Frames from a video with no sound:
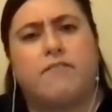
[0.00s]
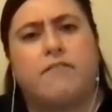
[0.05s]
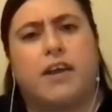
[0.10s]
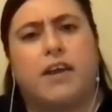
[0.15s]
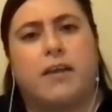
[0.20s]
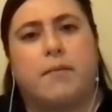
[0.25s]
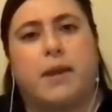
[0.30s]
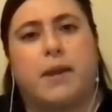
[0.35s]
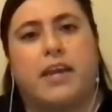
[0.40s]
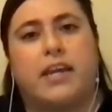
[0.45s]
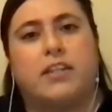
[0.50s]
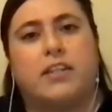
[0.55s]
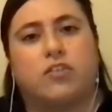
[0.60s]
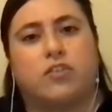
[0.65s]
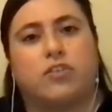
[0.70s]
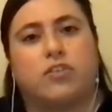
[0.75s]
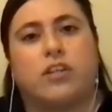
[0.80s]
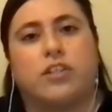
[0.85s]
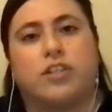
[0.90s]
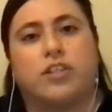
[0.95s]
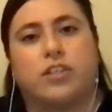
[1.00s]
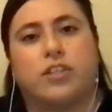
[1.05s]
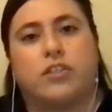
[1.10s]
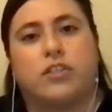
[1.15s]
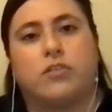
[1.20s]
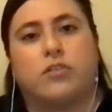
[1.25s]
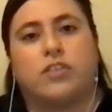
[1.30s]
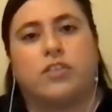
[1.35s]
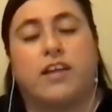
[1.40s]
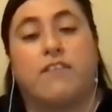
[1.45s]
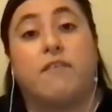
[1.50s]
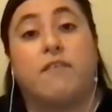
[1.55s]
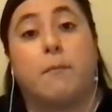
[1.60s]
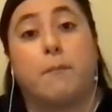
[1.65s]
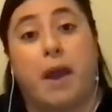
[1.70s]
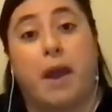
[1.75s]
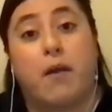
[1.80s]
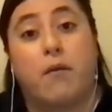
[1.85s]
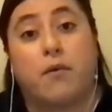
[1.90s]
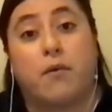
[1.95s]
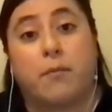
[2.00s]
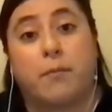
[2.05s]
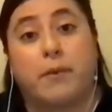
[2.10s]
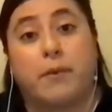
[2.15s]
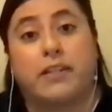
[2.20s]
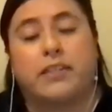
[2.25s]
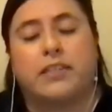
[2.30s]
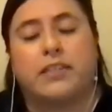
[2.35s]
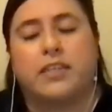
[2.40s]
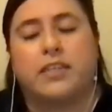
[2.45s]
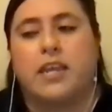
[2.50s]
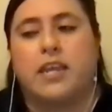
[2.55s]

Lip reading: like my introduction to self empowerment